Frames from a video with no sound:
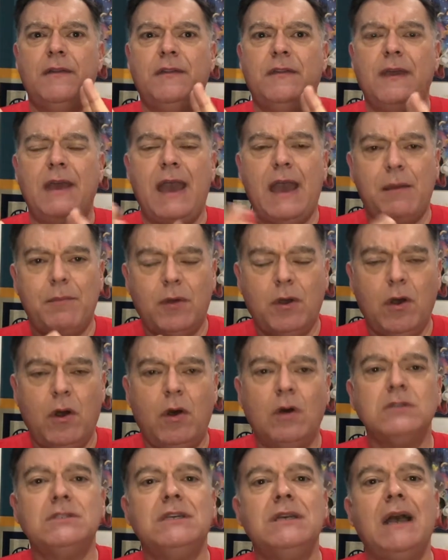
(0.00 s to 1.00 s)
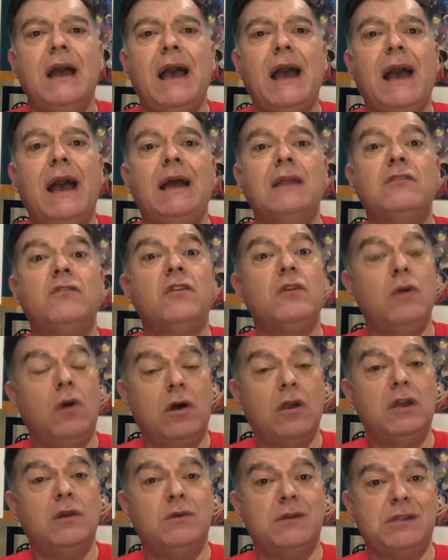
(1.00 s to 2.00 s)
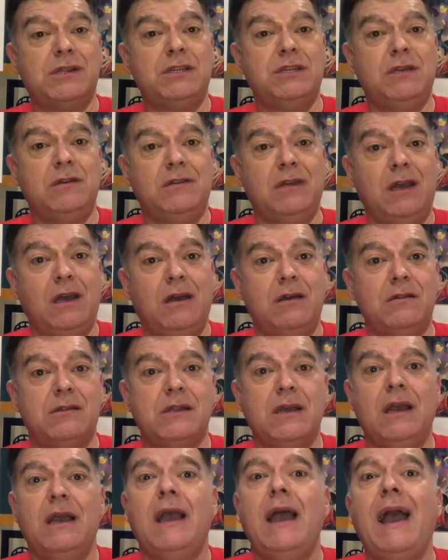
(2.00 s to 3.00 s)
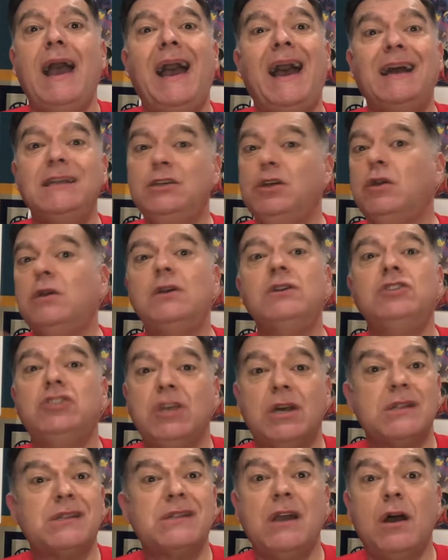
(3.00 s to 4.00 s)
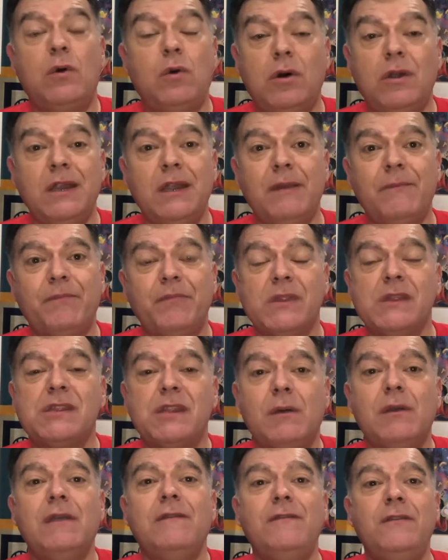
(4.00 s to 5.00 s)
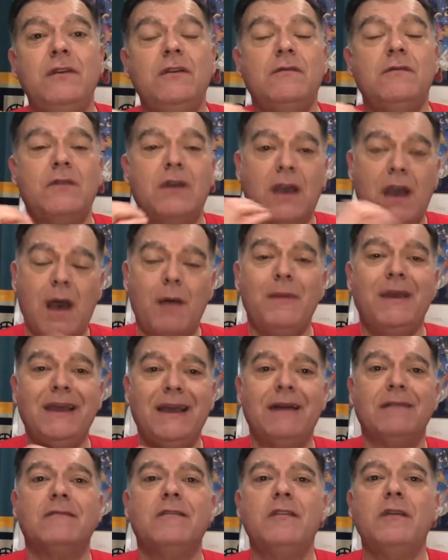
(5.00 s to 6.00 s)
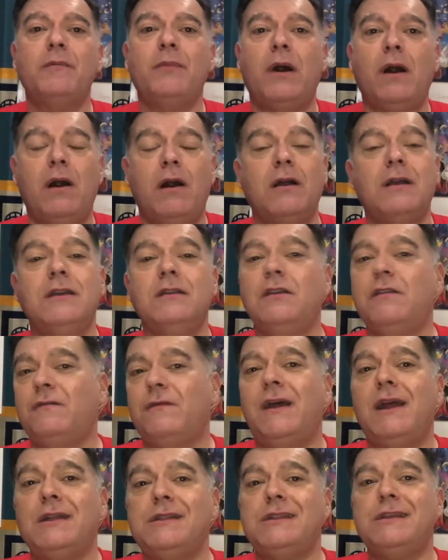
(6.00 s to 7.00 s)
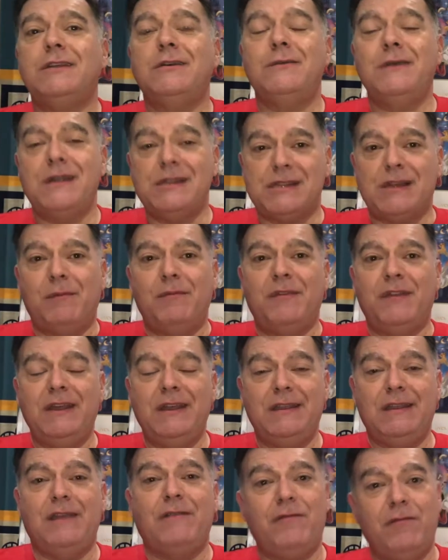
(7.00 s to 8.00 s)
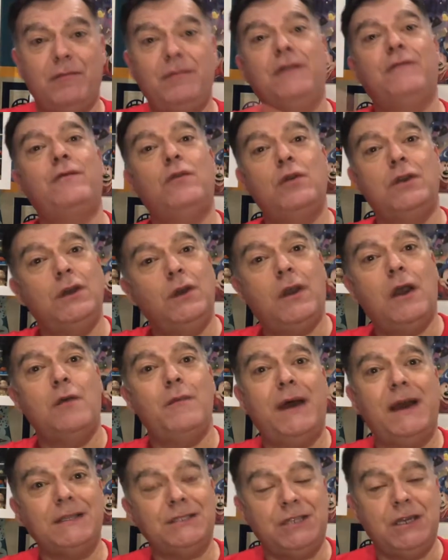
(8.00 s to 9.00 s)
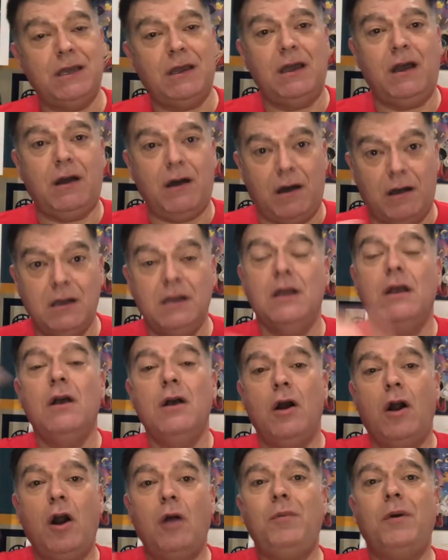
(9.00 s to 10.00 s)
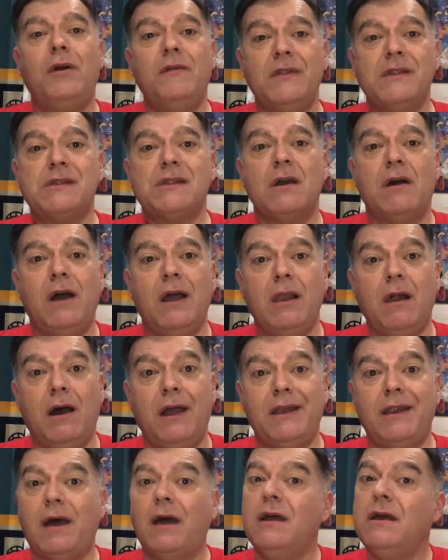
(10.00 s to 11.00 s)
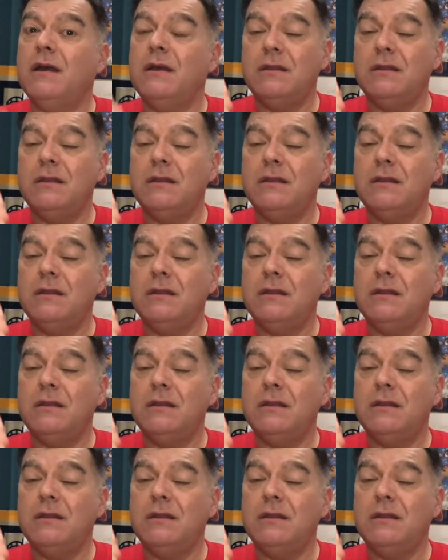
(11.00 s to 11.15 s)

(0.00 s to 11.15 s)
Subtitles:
Epcot and to Hollywood Studios, and you can just go on it. So if you're coming out of the park and you fancy doing something different before you go back to your car, hop on the Skyliner.